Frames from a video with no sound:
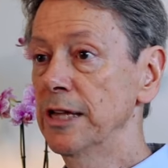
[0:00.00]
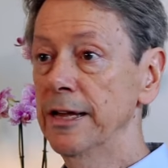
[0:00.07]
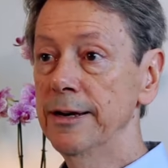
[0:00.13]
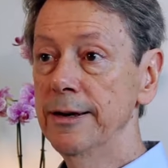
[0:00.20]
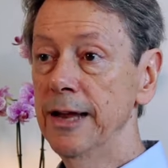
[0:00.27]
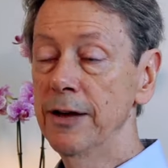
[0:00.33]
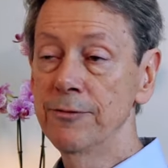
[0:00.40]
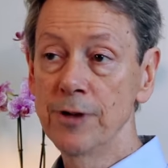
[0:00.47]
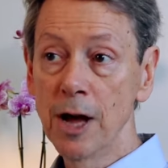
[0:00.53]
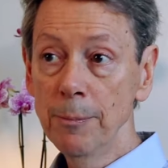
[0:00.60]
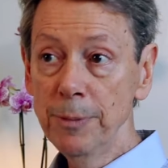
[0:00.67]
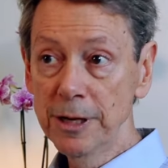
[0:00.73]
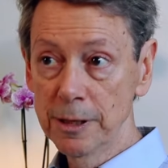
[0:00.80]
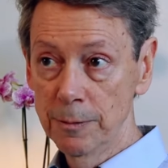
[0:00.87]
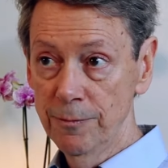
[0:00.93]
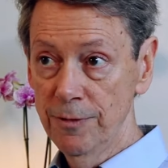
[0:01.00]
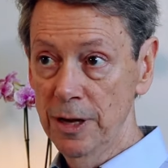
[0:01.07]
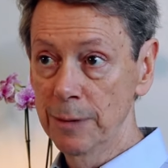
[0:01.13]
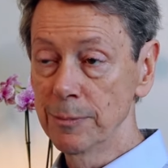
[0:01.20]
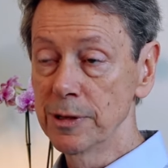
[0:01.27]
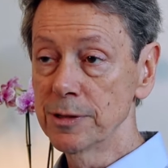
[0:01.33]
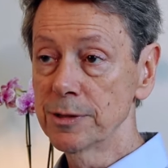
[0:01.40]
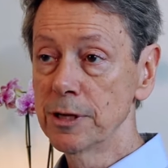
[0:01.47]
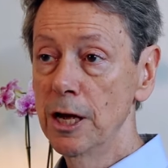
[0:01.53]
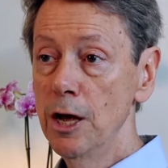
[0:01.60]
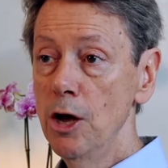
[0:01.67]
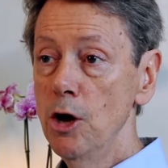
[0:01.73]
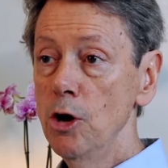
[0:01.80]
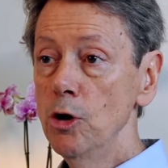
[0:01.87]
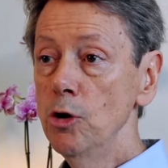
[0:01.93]
that have not become famous,
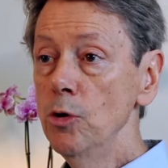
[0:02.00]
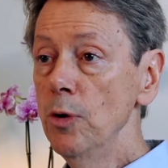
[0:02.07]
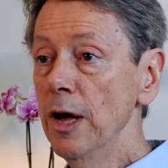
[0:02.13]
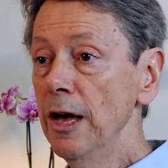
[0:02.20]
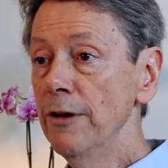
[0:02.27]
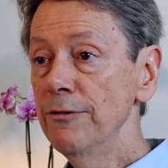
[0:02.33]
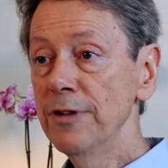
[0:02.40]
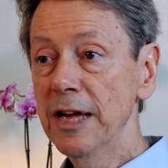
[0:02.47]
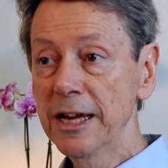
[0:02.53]
who have